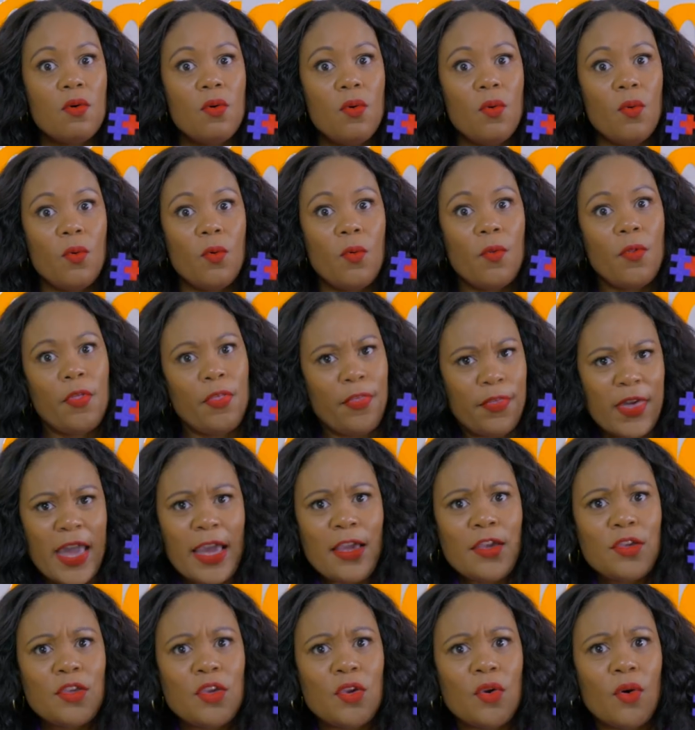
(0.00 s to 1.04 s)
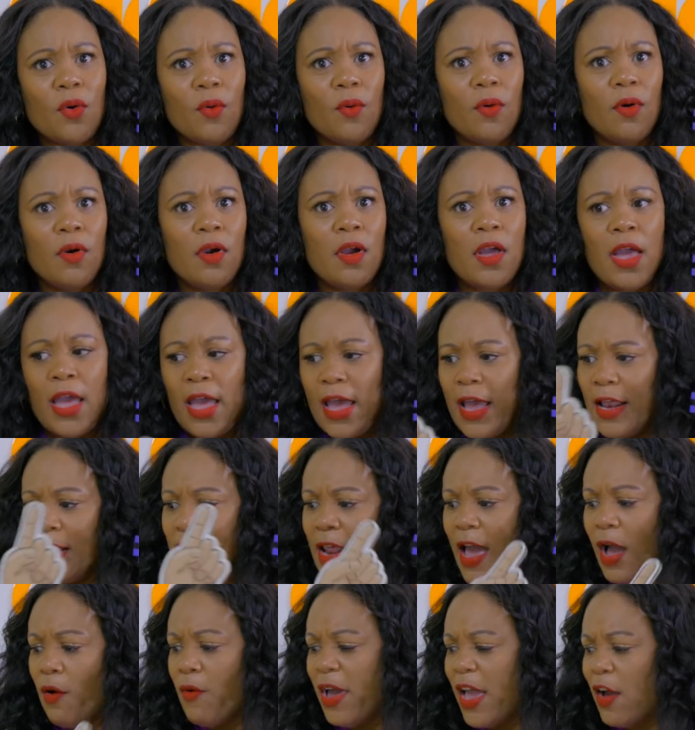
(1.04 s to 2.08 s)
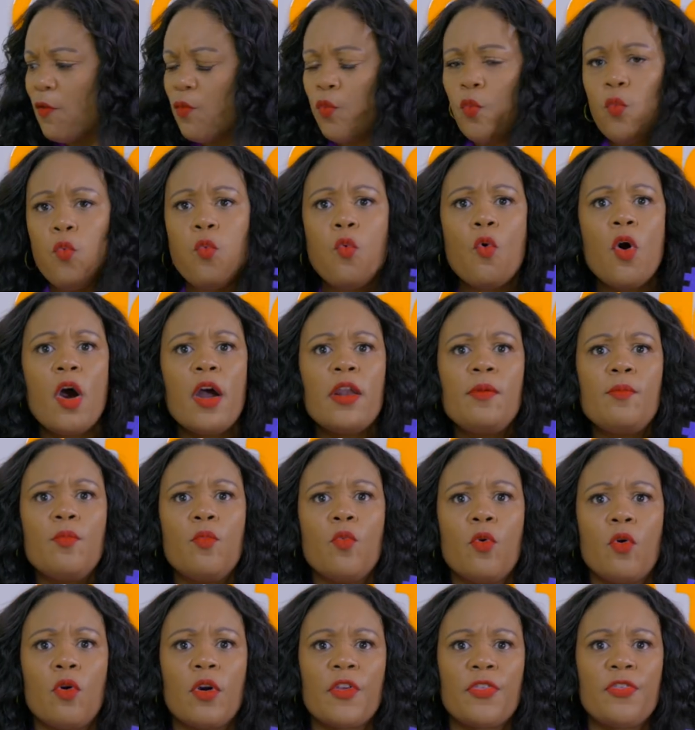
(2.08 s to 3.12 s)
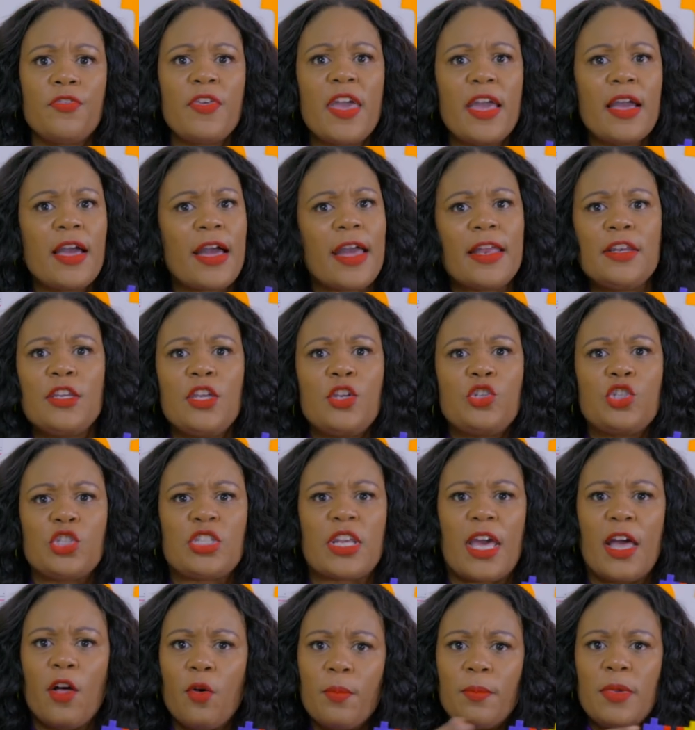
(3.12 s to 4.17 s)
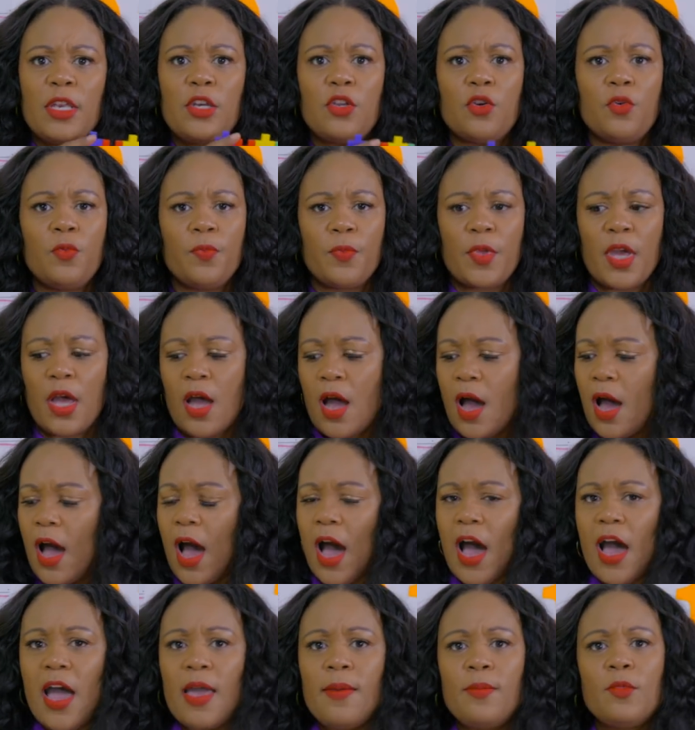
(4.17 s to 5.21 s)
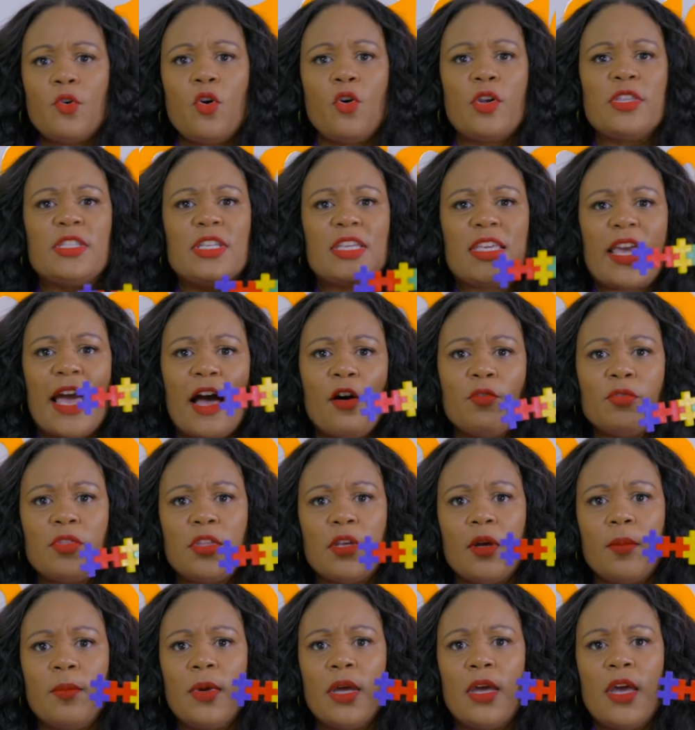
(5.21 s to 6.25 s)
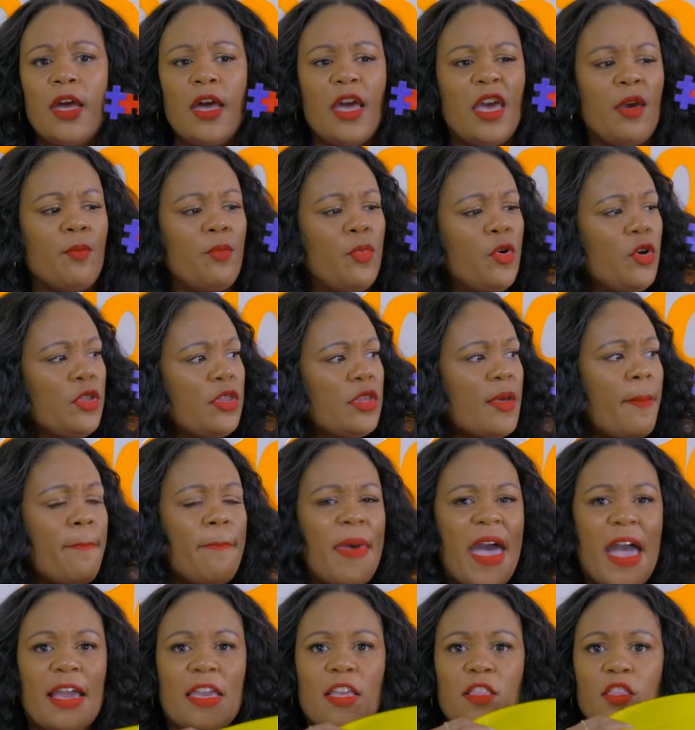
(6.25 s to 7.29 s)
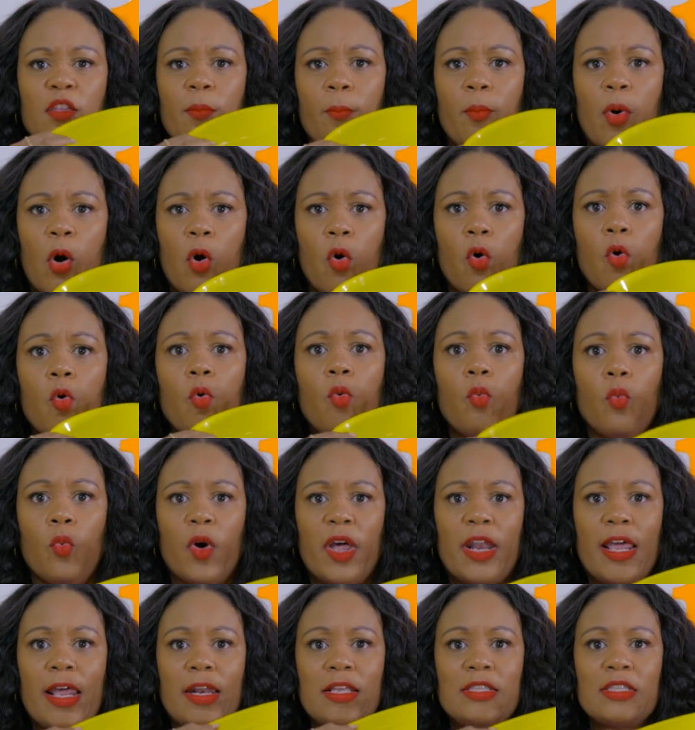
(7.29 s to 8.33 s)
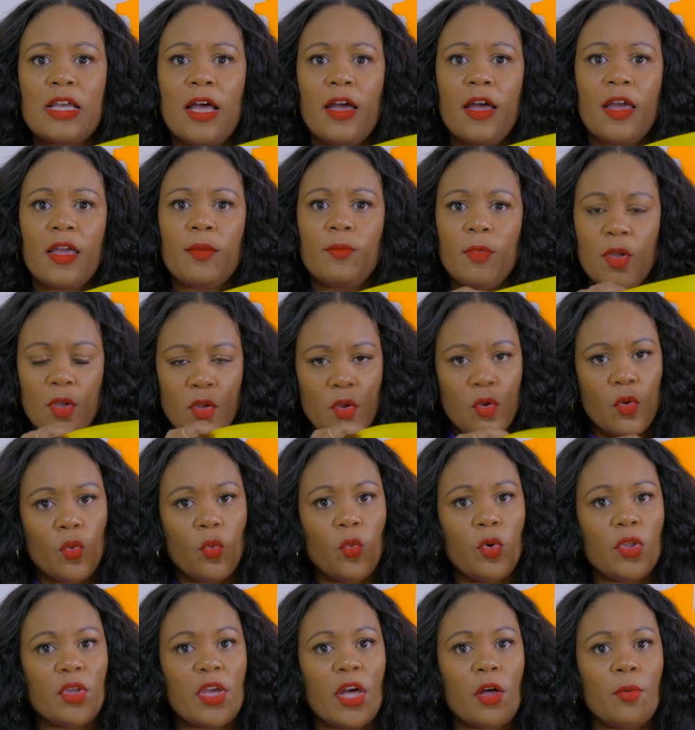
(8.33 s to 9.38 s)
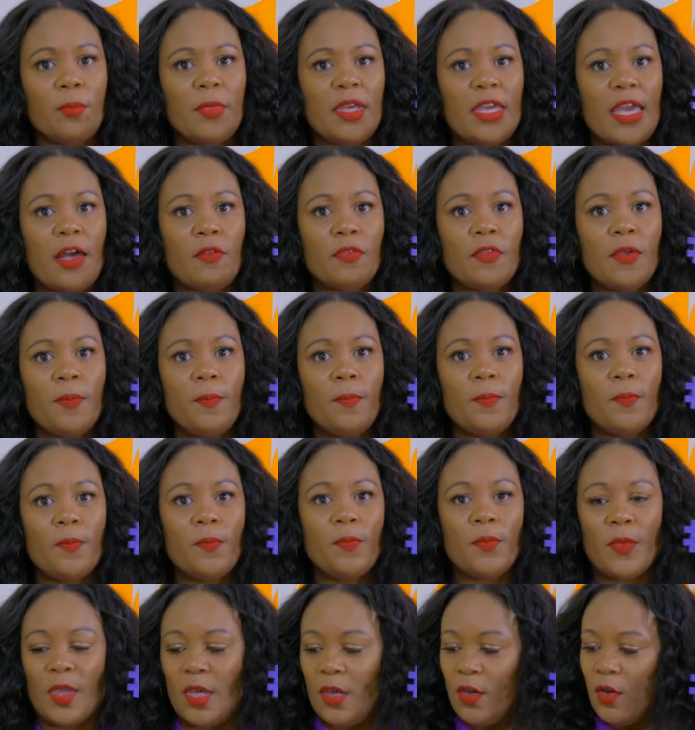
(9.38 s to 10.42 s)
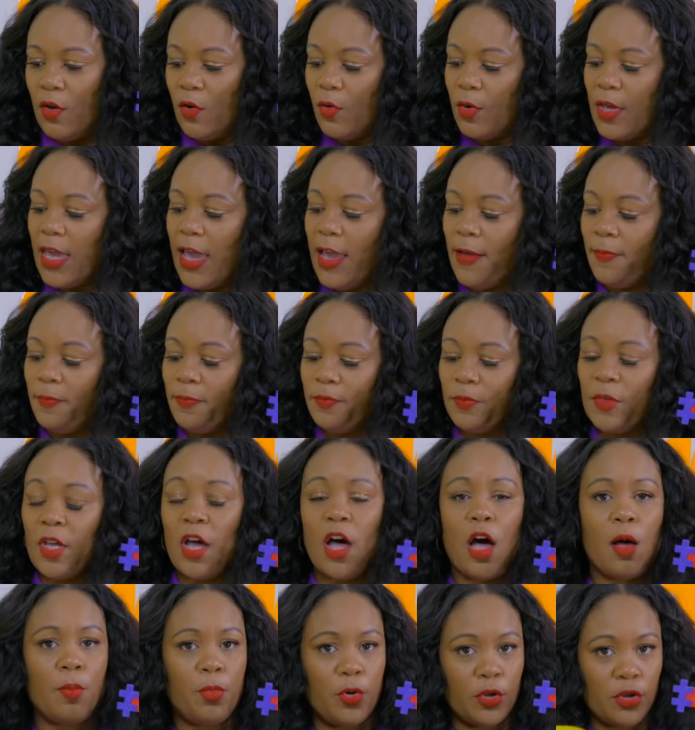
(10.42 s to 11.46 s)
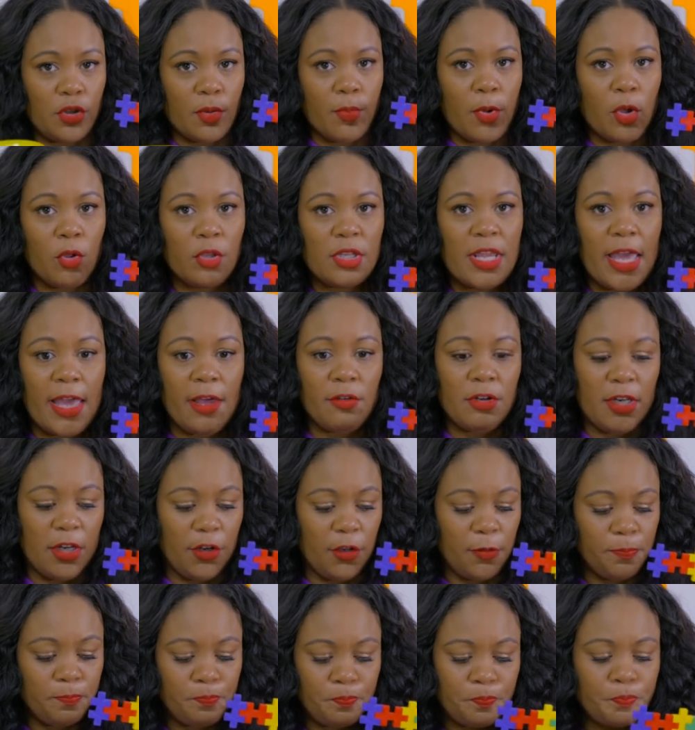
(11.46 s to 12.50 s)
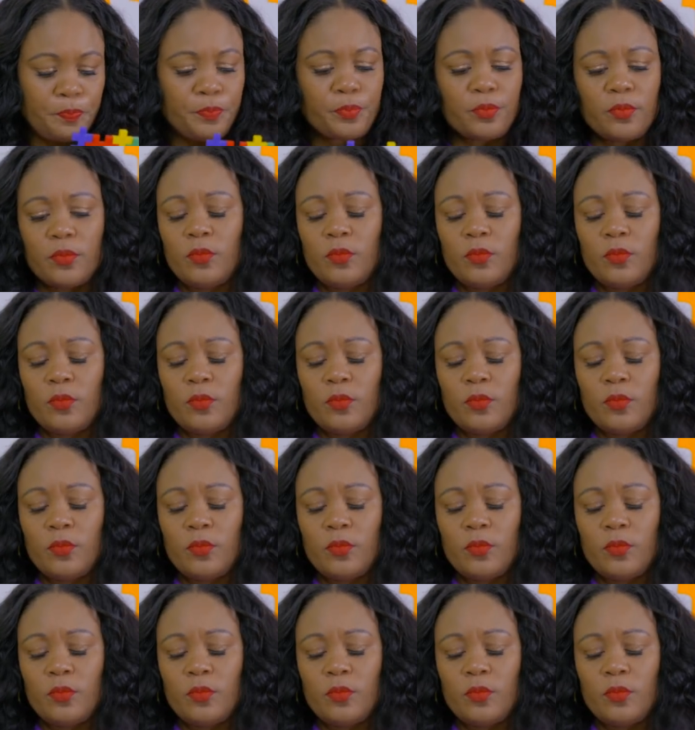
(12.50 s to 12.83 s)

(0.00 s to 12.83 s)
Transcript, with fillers: Oh, thank you. And now I have one more thing I need you to help me do. I'm going to count them and put them back in the bowl one at a time. Will you help me count them? Okay, I'll put the bowl down here